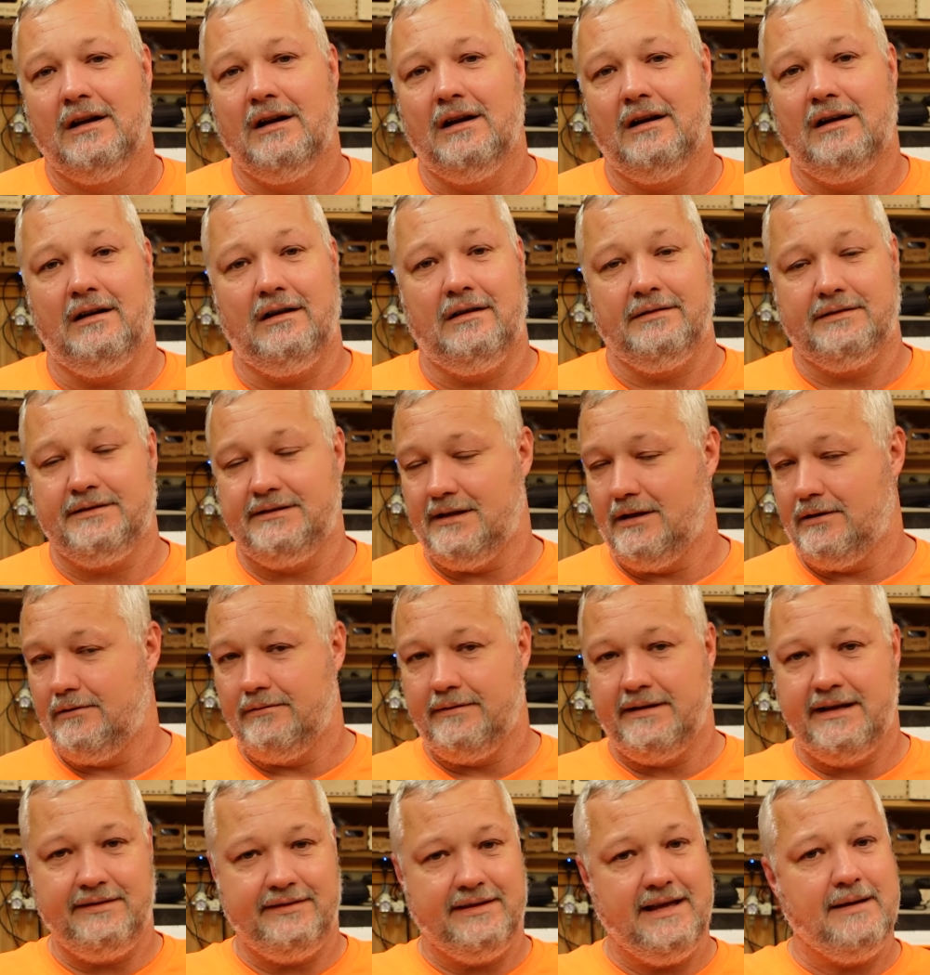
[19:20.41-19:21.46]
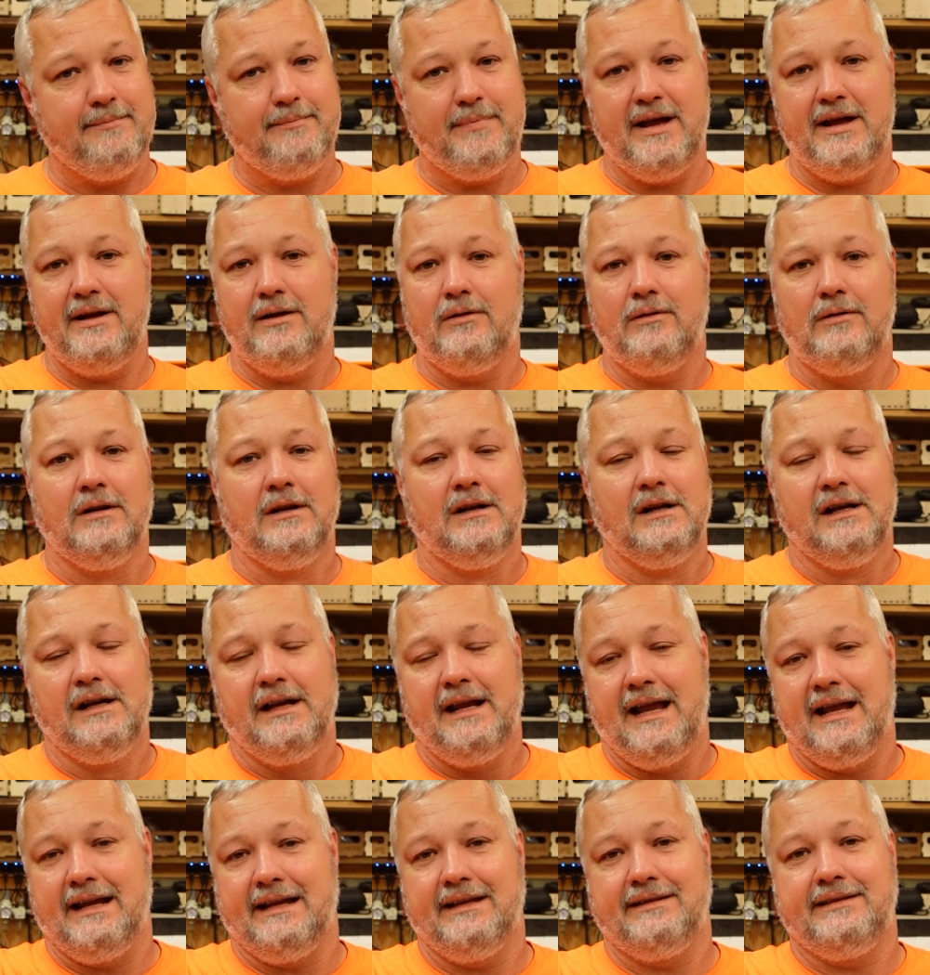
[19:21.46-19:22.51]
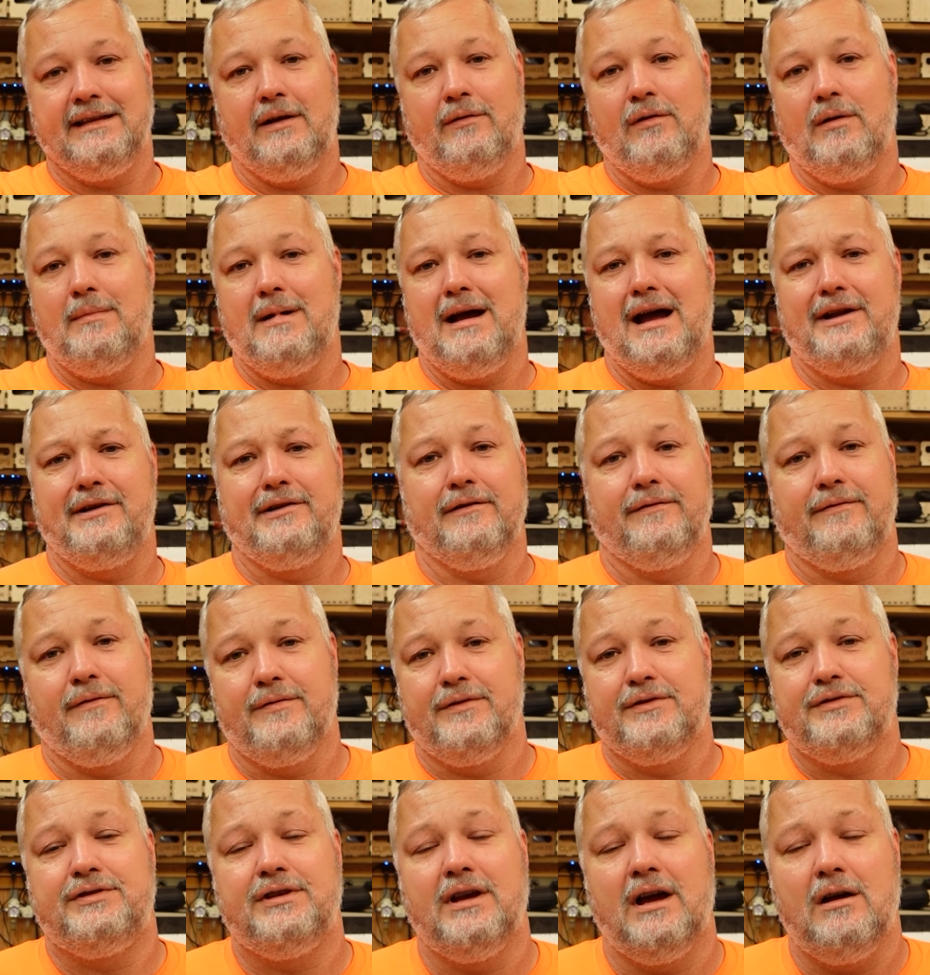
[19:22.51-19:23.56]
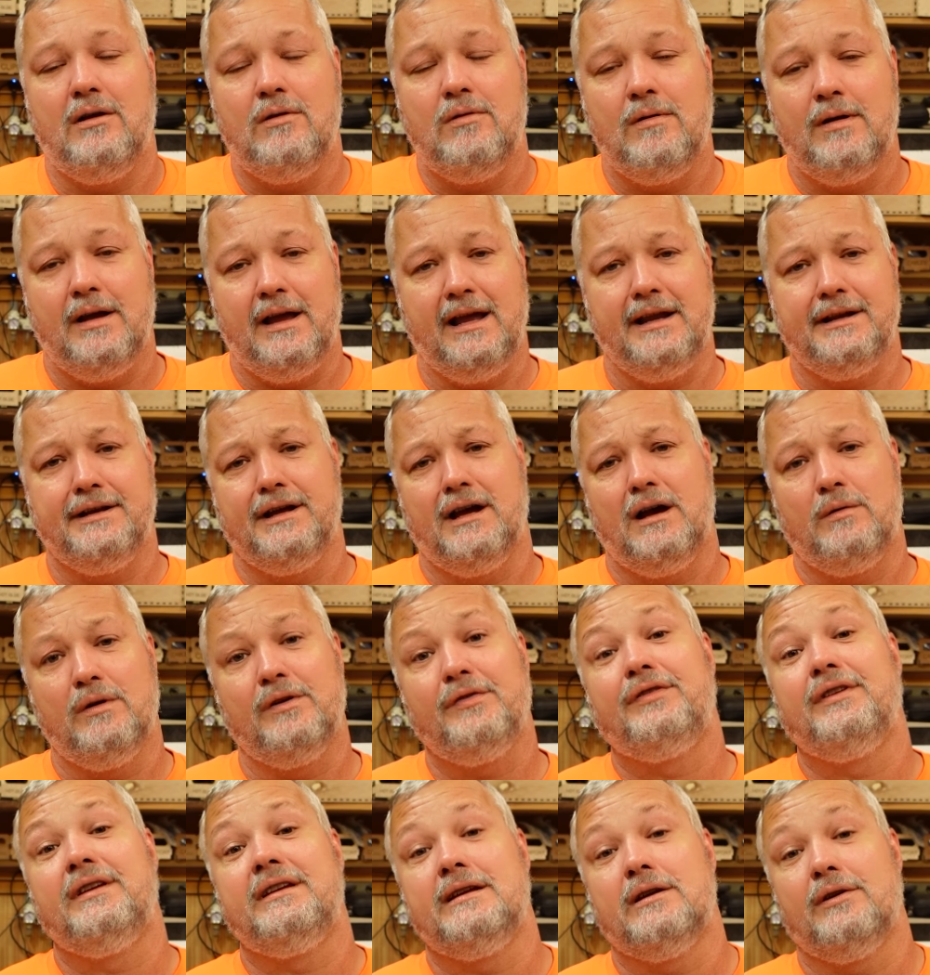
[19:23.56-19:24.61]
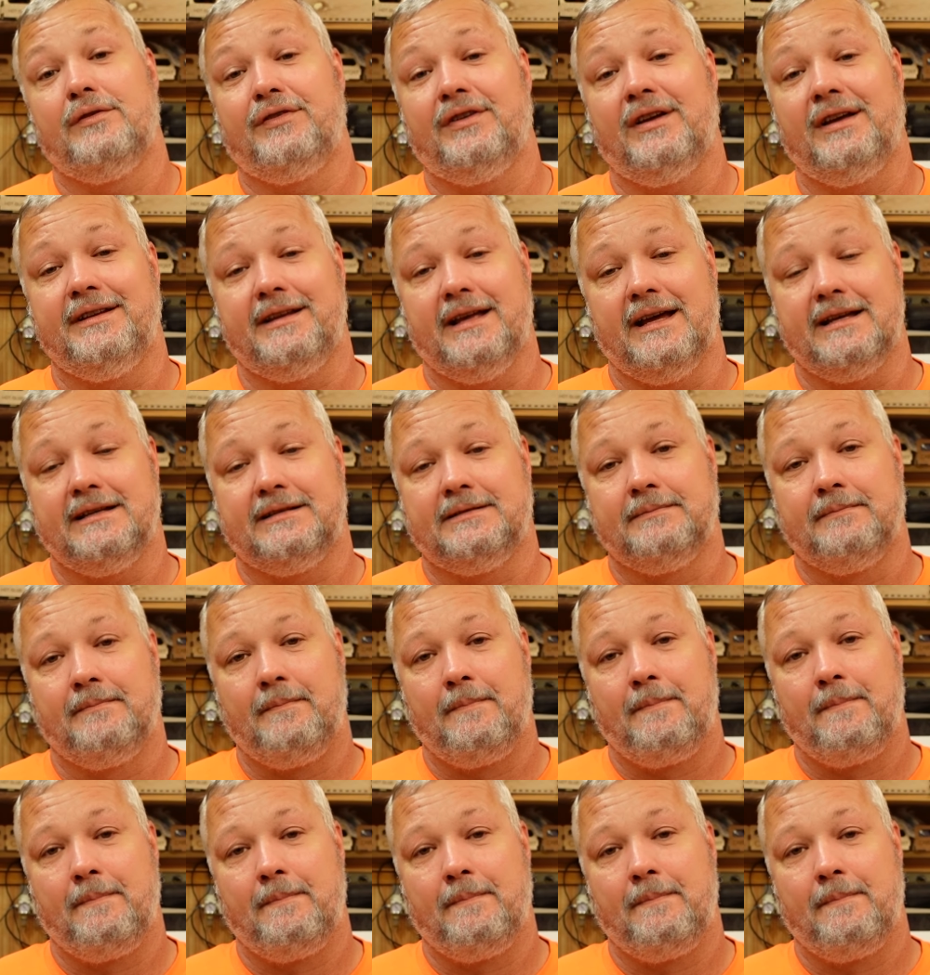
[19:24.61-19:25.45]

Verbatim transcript: Uh, go hit that bell and get that reminder for the show, and uh, we'll see you on Sundays.